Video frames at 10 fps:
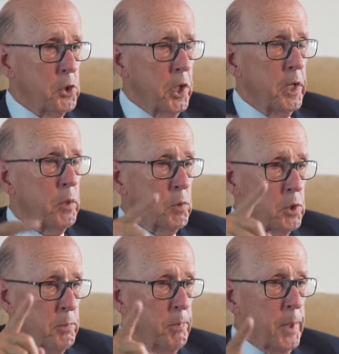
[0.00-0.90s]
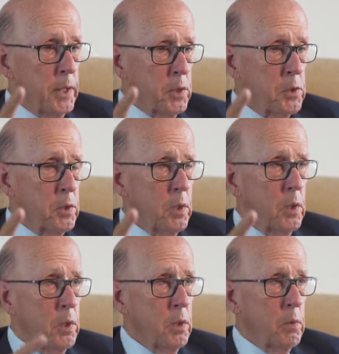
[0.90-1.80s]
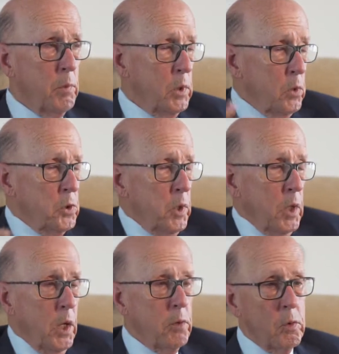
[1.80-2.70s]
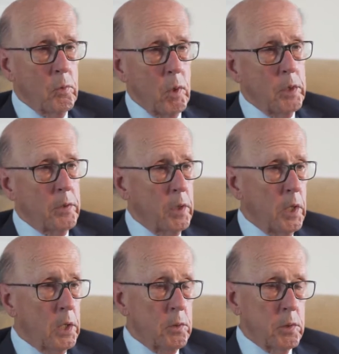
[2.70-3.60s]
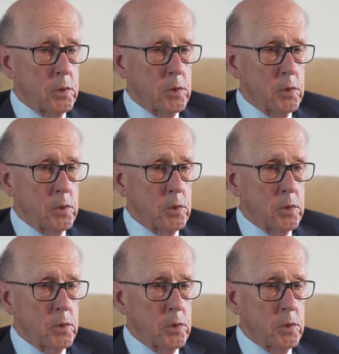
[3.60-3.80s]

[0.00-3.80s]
China was the biggest, but there's still 101 other countries.